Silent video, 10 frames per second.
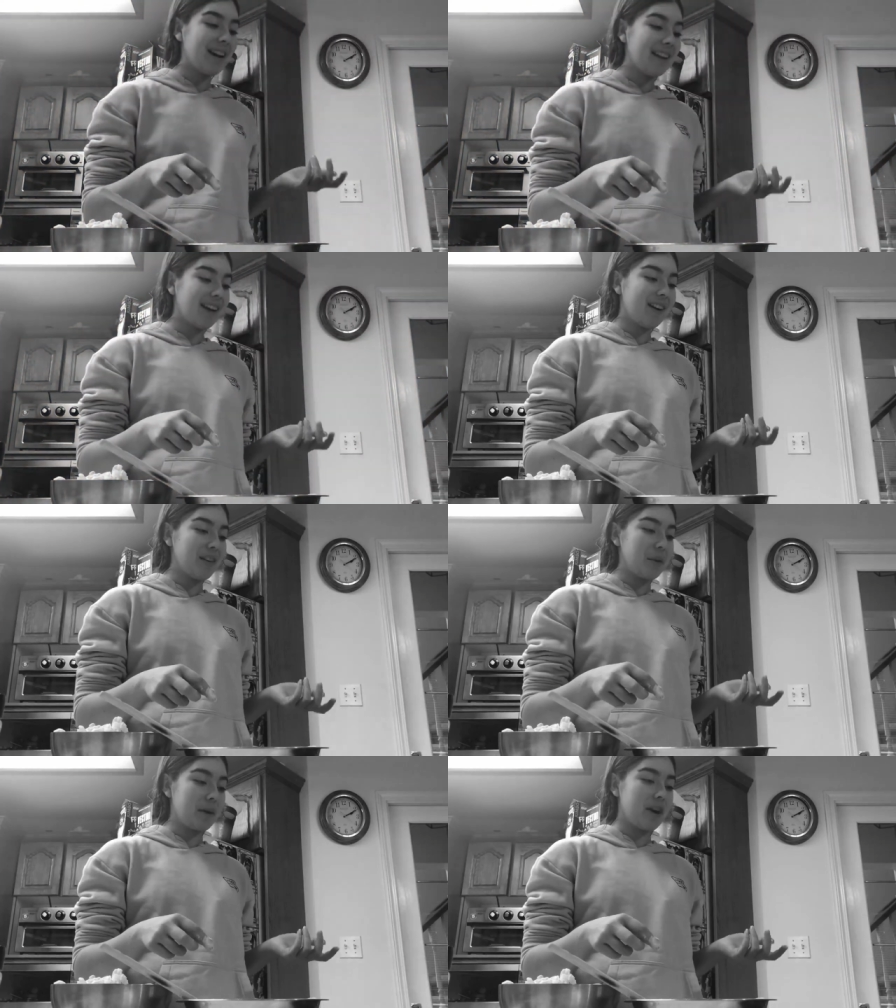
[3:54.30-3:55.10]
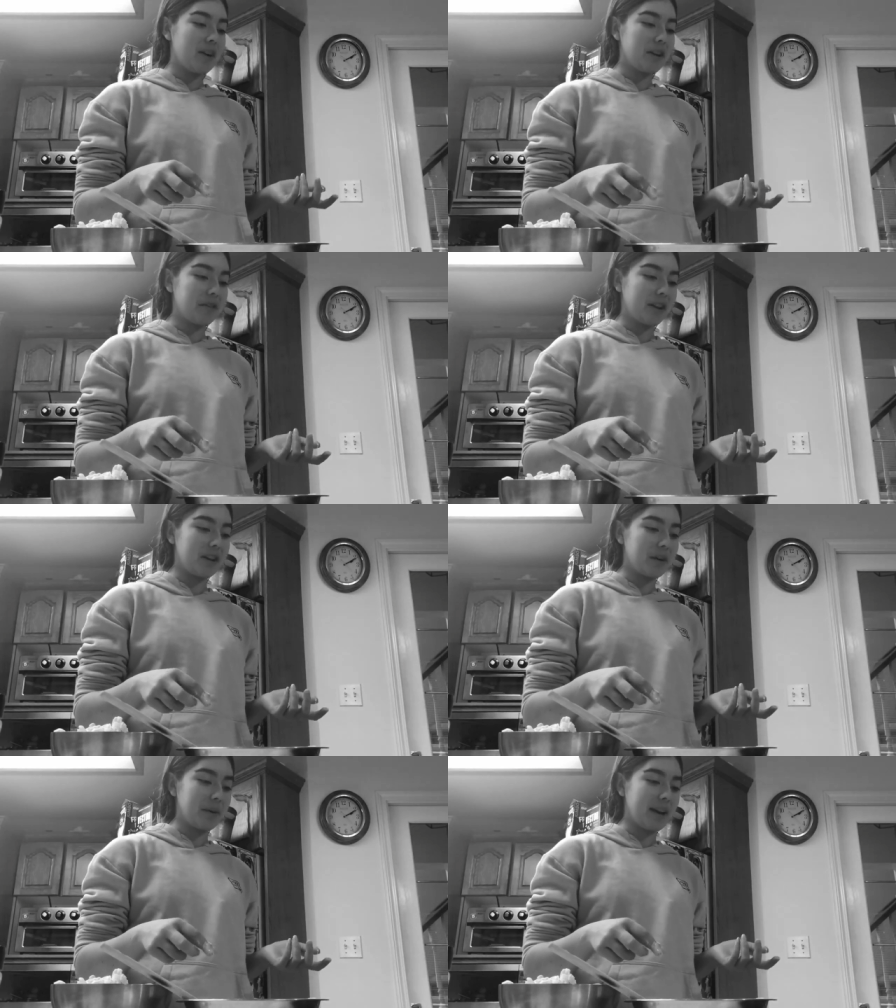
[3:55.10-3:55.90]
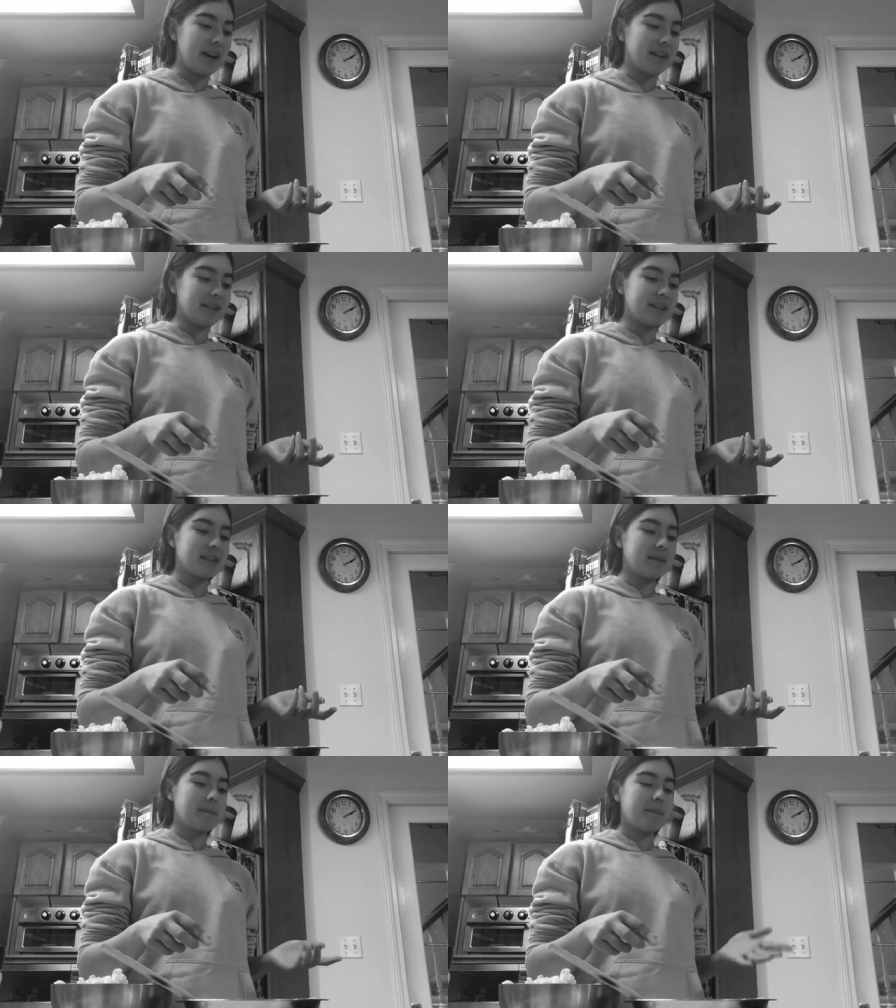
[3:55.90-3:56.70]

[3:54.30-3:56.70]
why they call them cauliflower wings?